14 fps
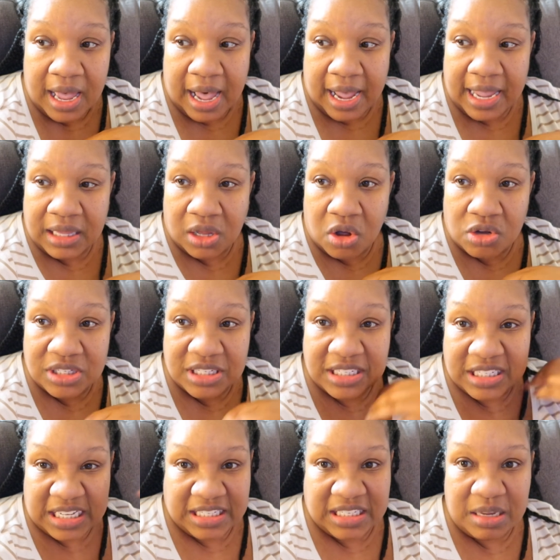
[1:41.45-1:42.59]
I had lost
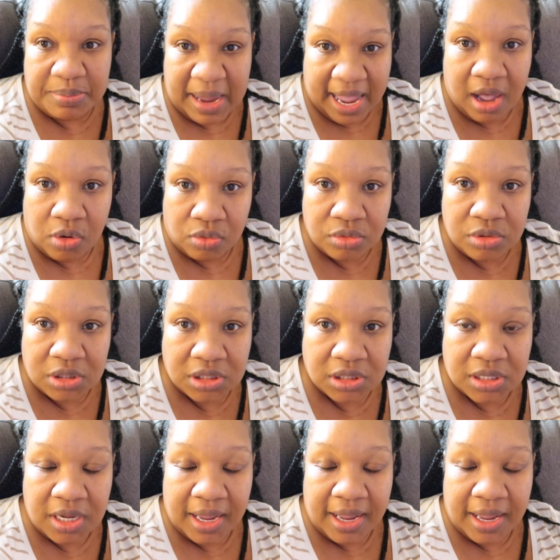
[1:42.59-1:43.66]
sixty pounds,